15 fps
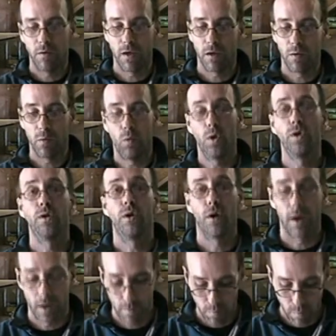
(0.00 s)
giving it wood
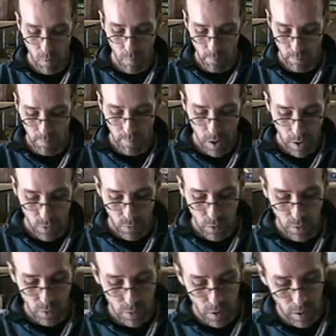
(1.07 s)
grain, better
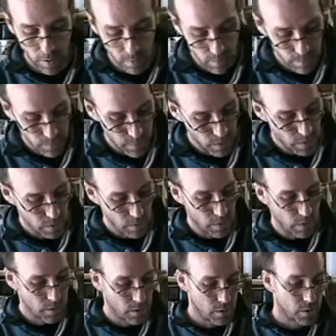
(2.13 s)
wood grain.
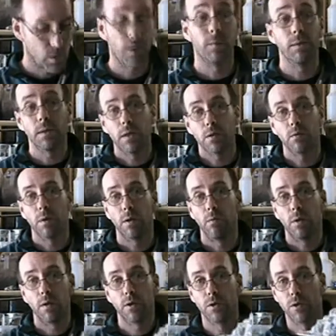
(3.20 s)
So anyways, that's what
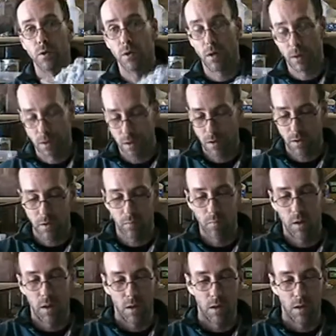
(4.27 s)
I wanted to show you on this.